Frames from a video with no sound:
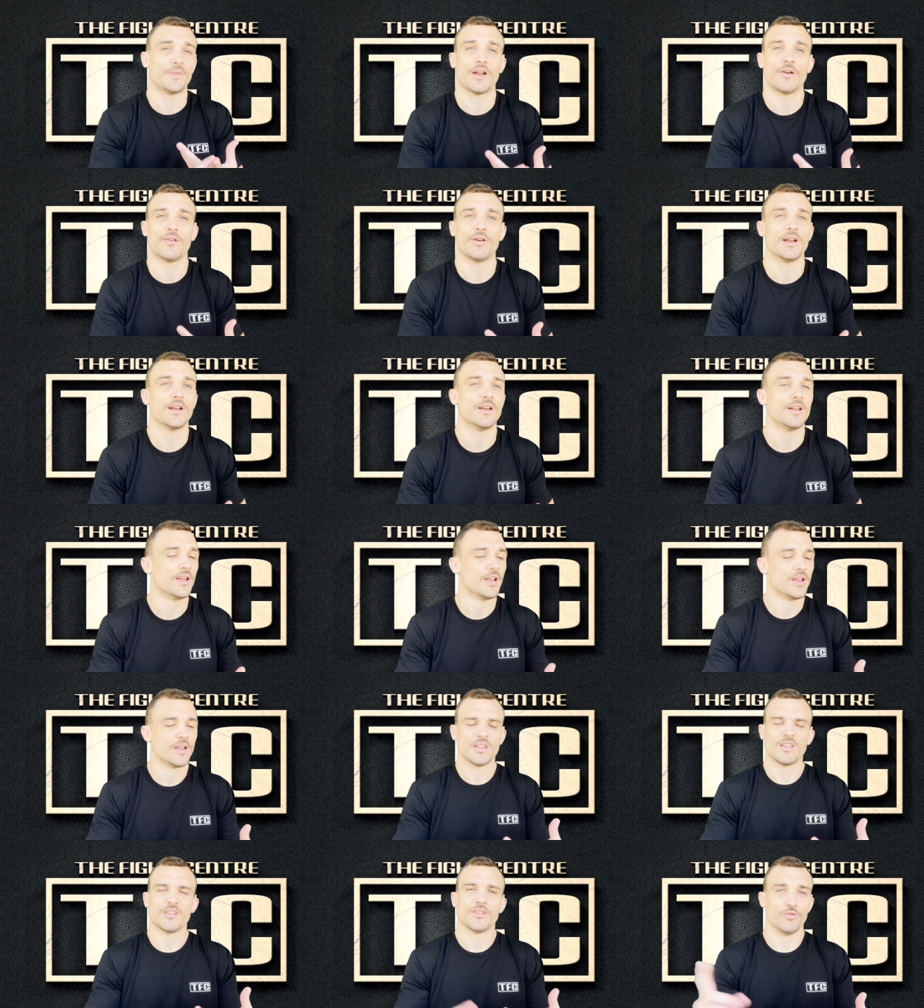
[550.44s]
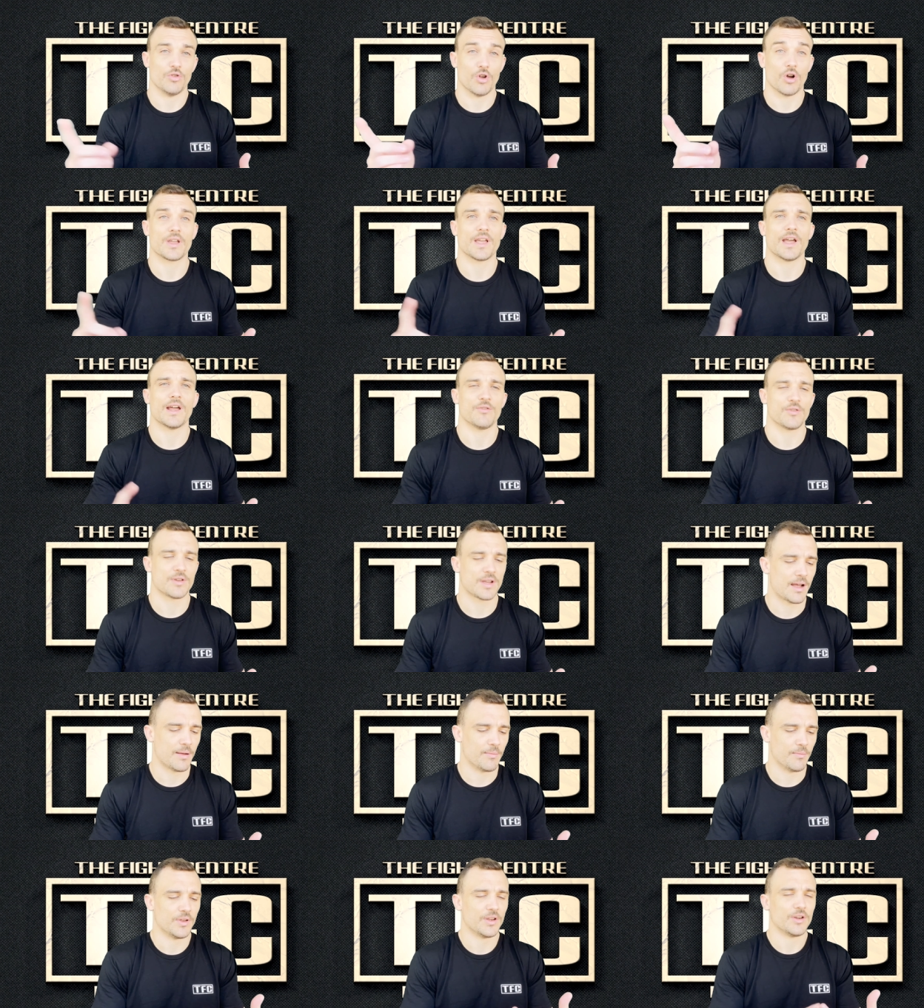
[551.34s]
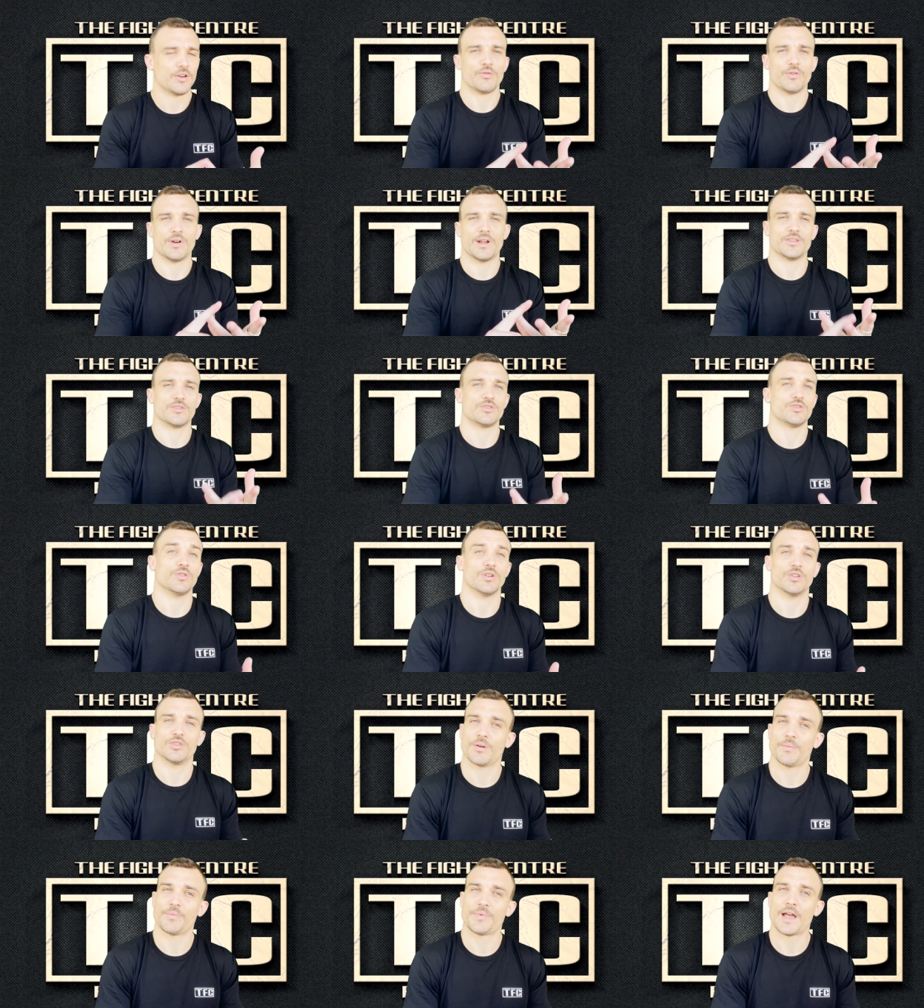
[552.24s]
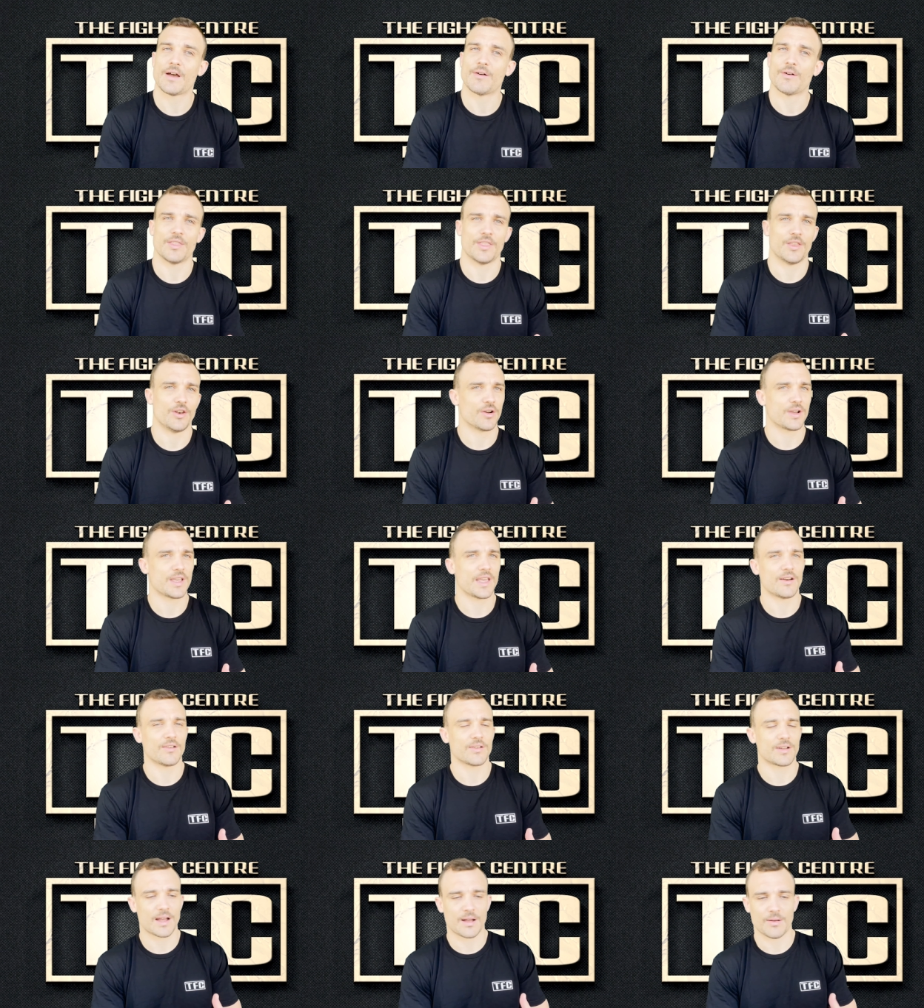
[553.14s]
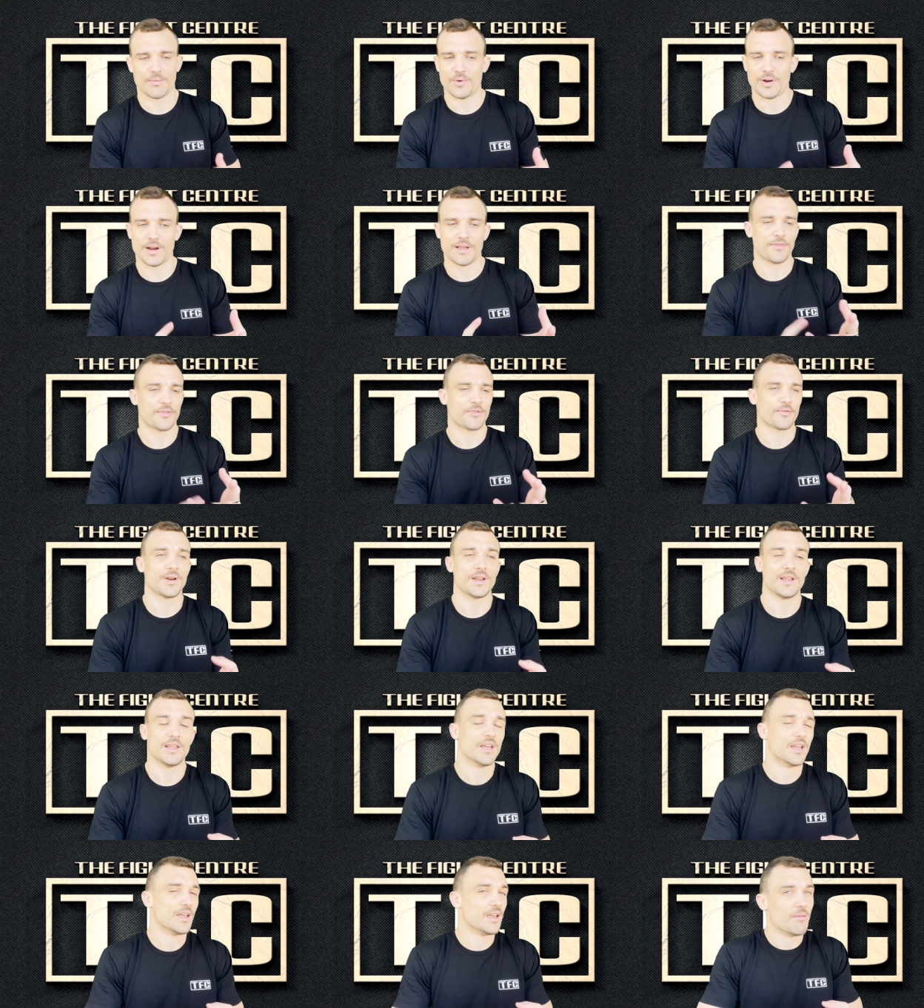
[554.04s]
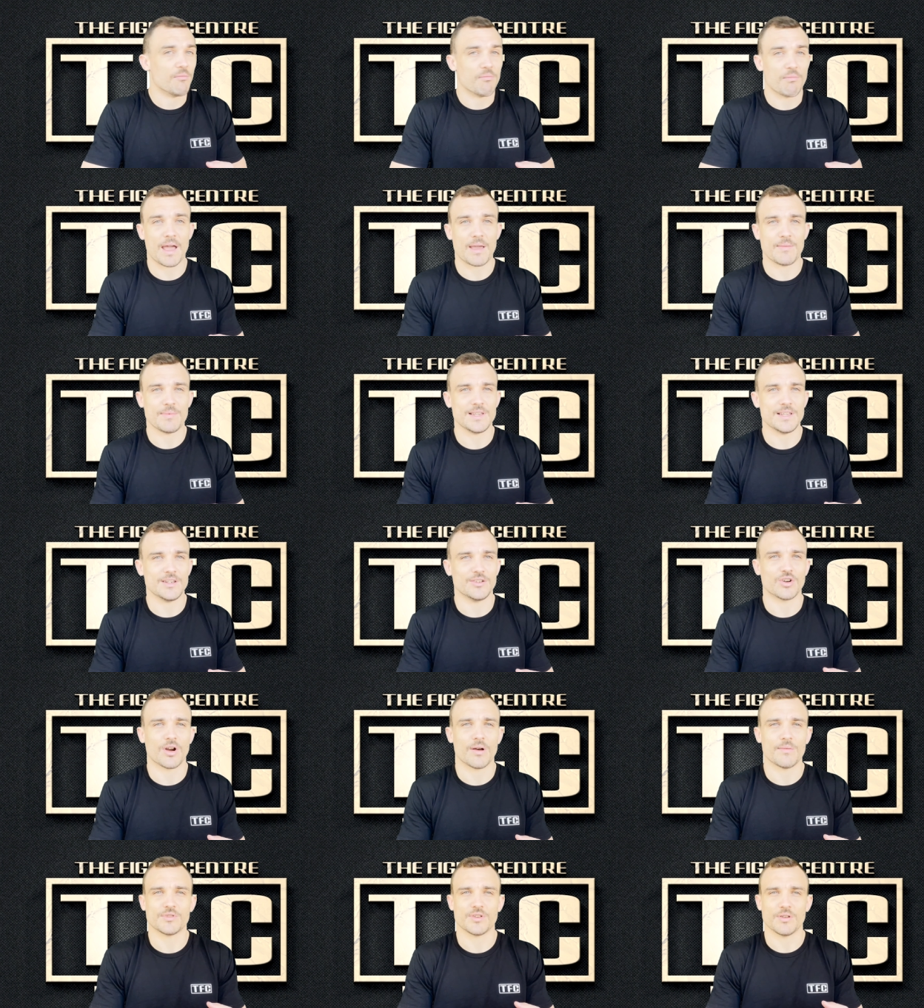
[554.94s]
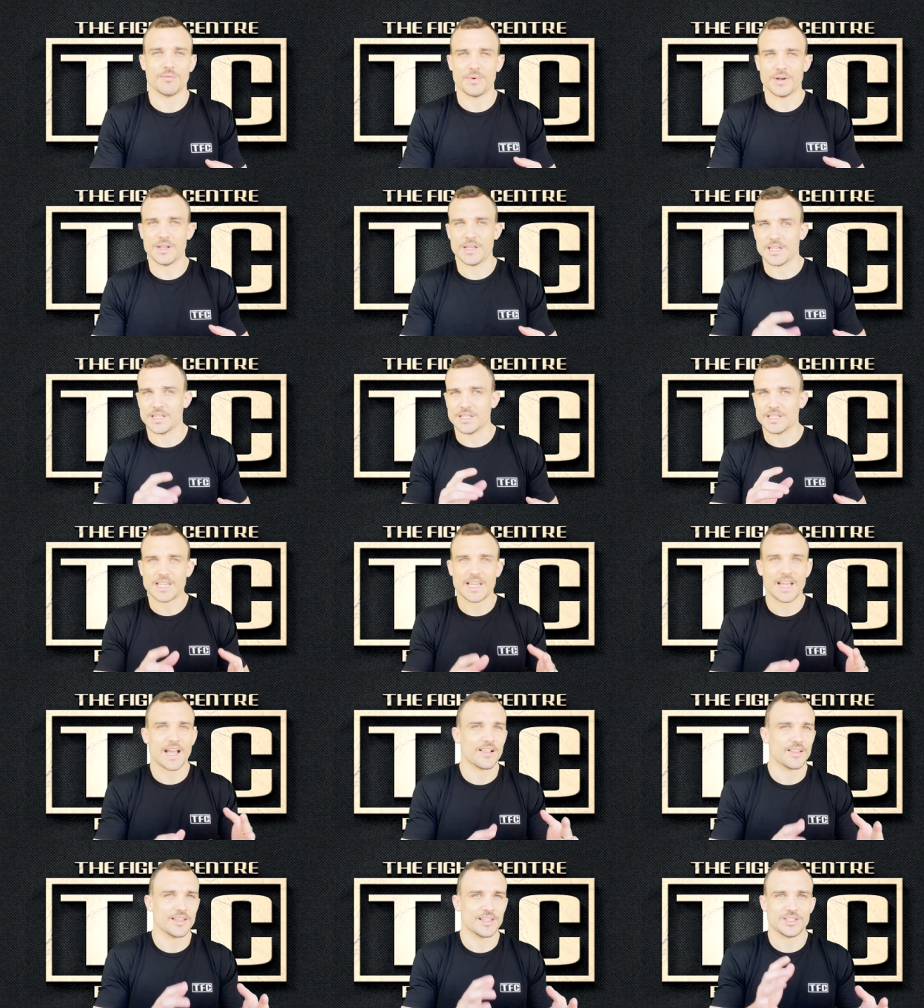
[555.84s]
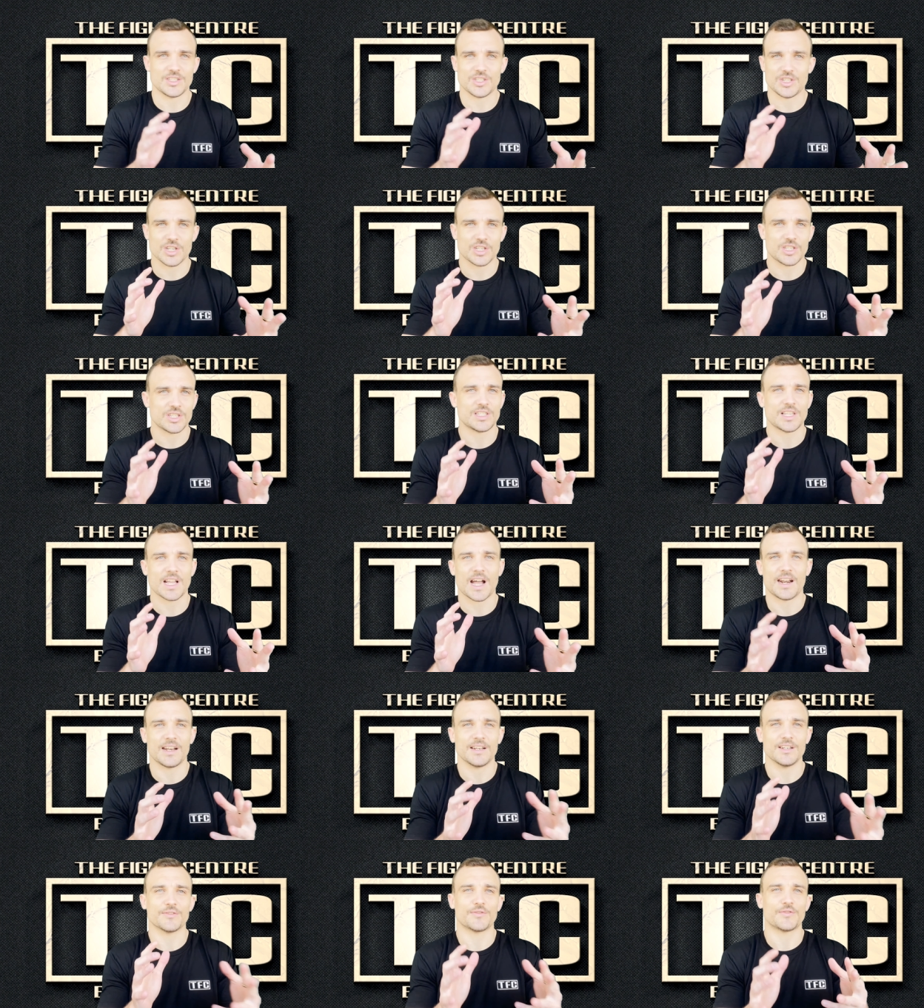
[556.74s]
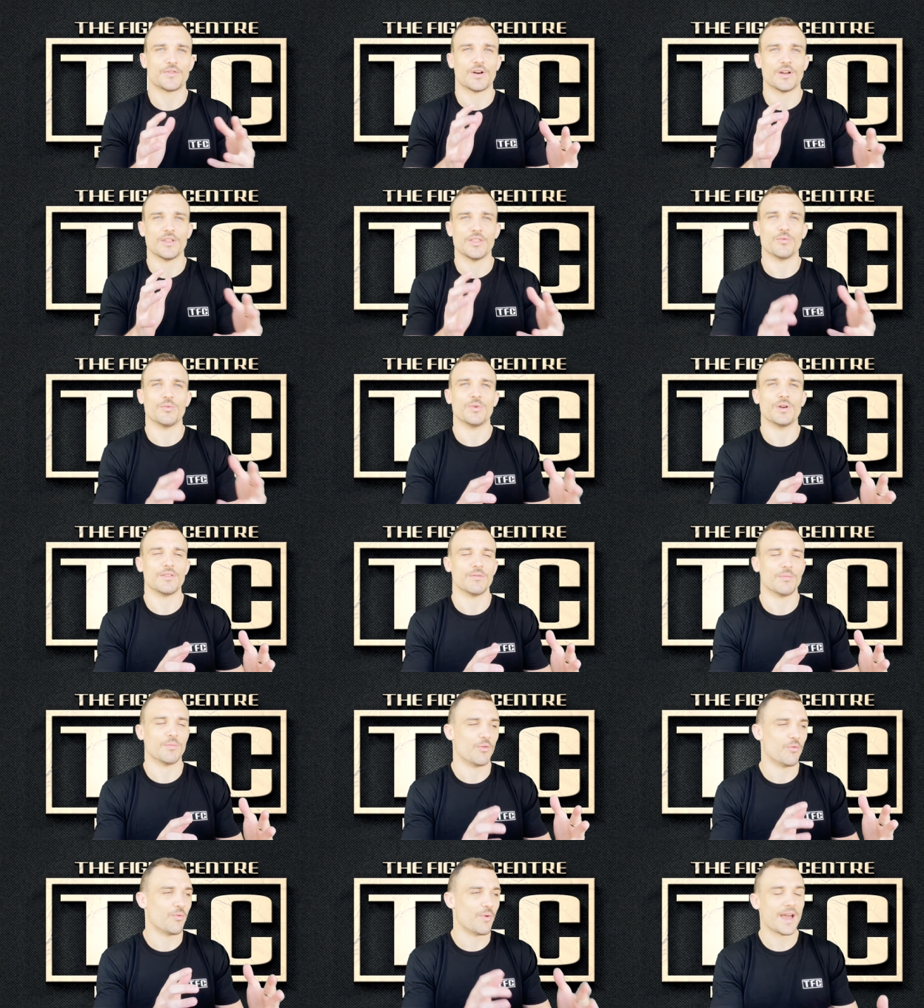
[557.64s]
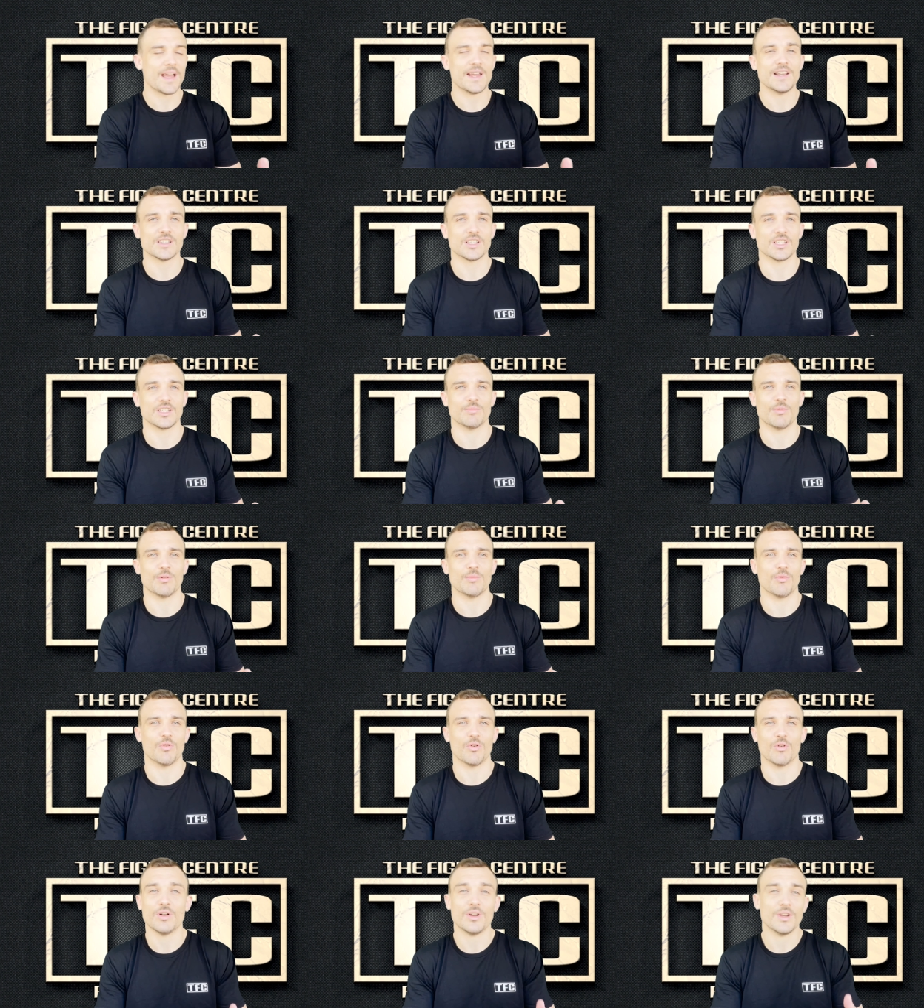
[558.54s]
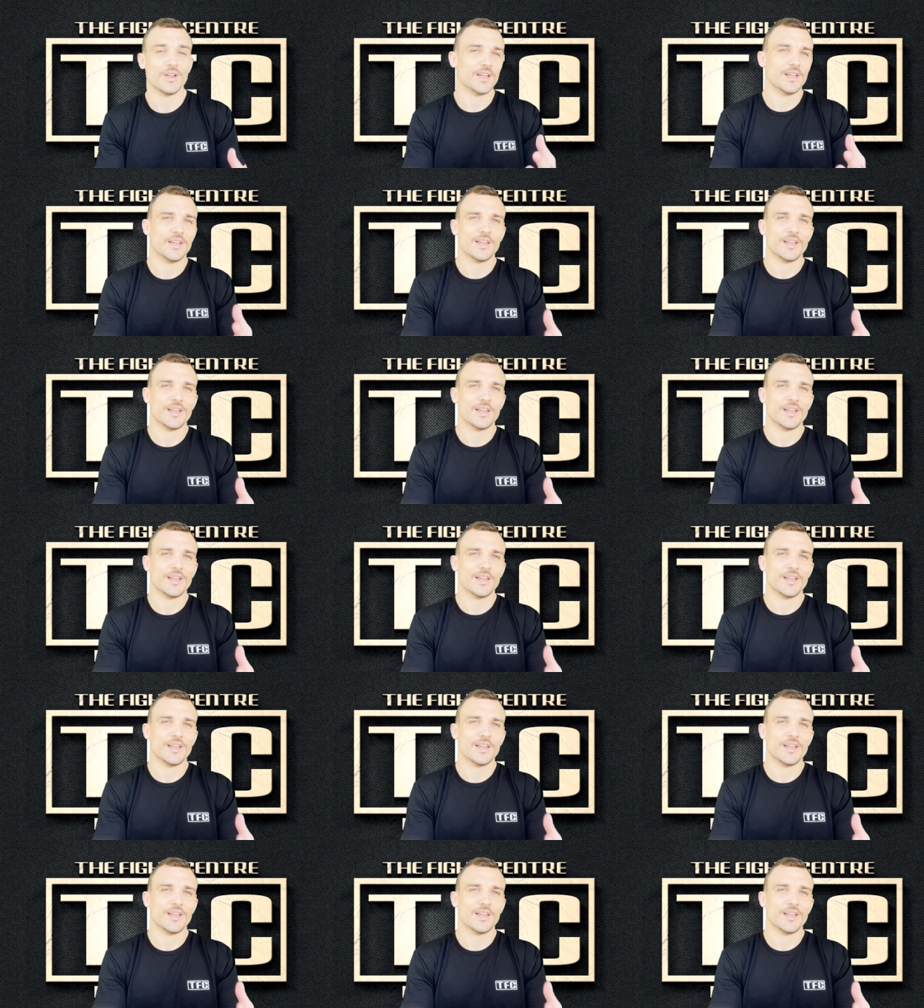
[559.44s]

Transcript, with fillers: that round, knockout will come. Round 2, I drop that one, the knockout will come. Round 3, maybe he drops it, but he can tell he's just starting to find the rhythm and range a little bit more.